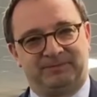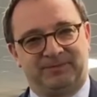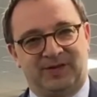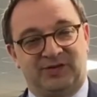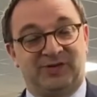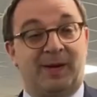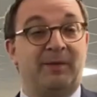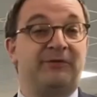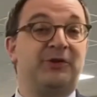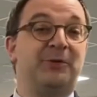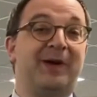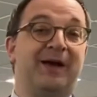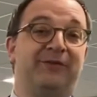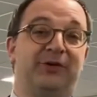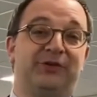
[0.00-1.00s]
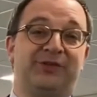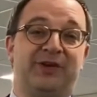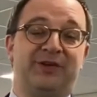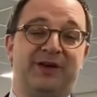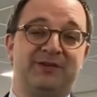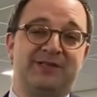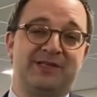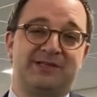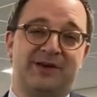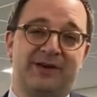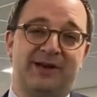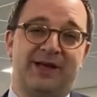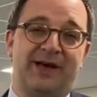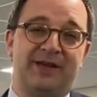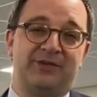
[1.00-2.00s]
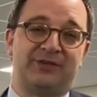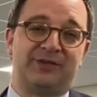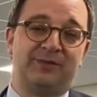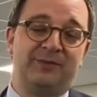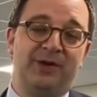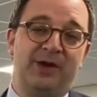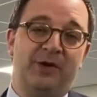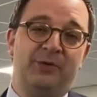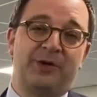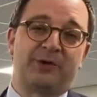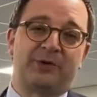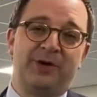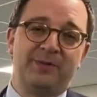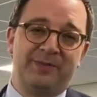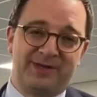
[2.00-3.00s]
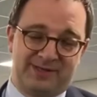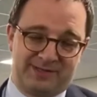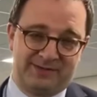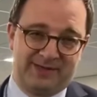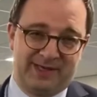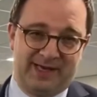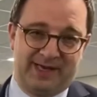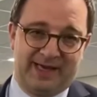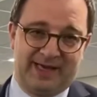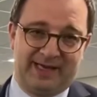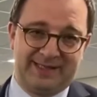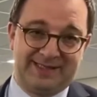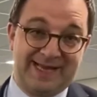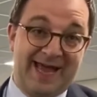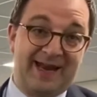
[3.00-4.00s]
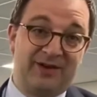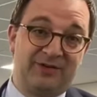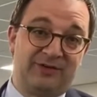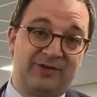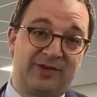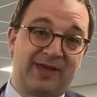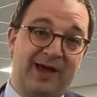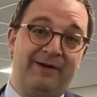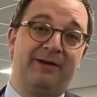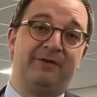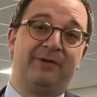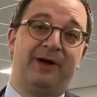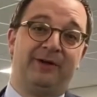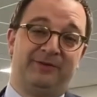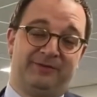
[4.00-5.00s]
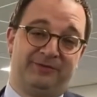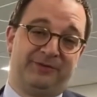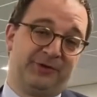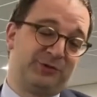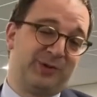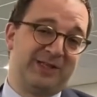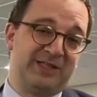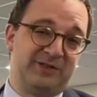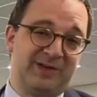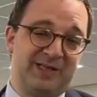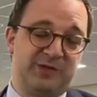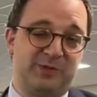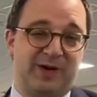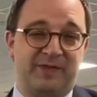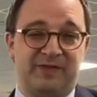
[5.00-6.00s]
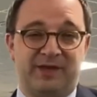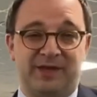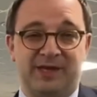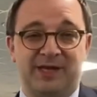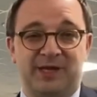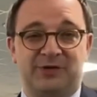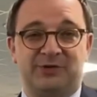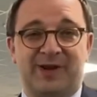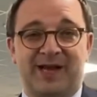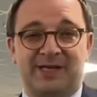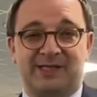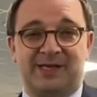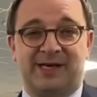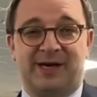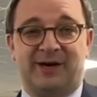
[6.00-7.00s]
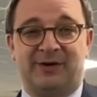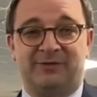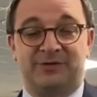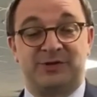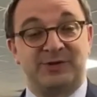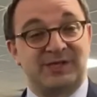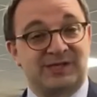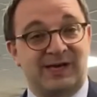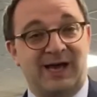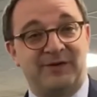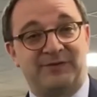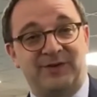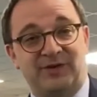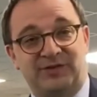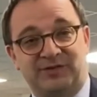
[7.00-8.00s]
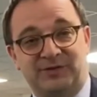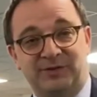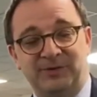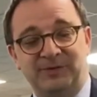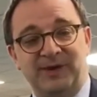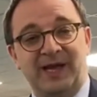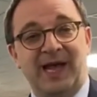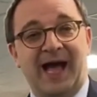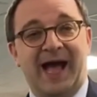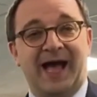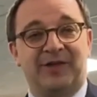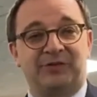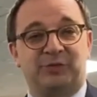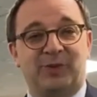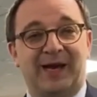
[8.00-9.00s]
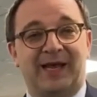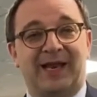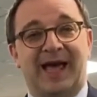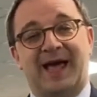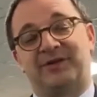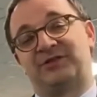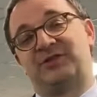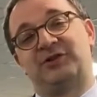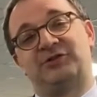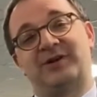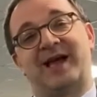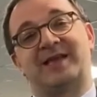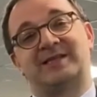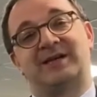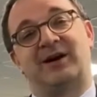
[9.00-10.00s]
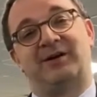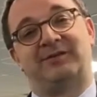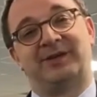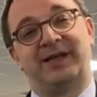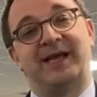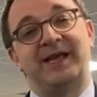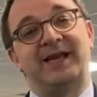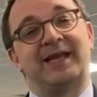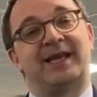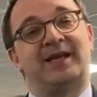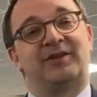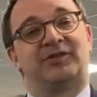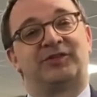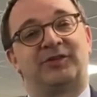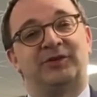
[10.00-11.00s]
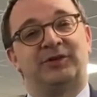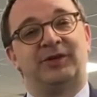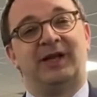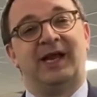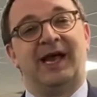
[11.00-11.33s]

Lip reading: Some of you may have also noticed online some recruitment. Dan's current role for 2021, the Director of Jewish Life in the school, as well as the Director of Learning in the school,